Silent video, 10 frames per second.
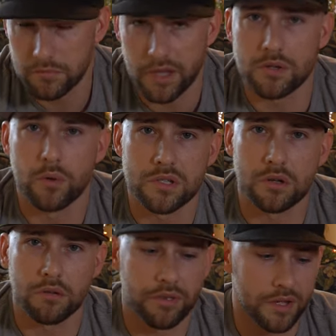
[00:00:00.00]
that's always a
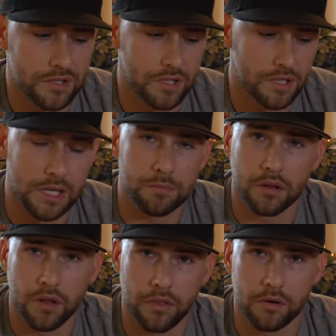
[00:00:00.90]
good thing. It's going to keep
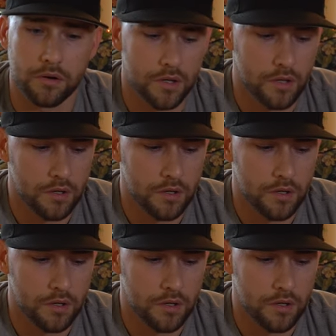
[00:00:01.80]
the leather